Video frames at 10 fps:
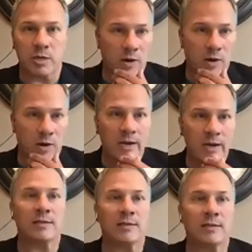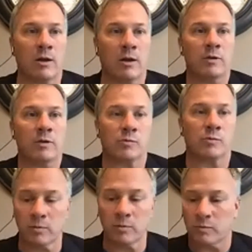at a night to honor Israel,
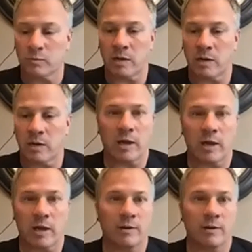and was able to have